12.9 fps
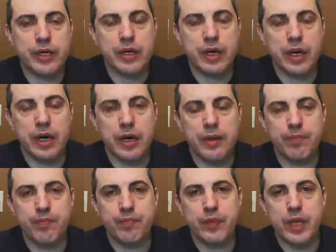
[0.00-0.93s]

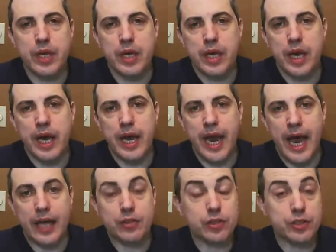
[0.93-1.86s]
an
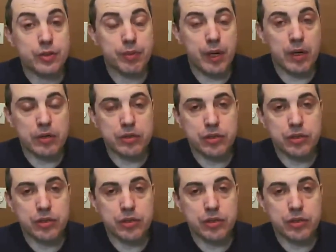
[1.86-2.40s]
address that belongs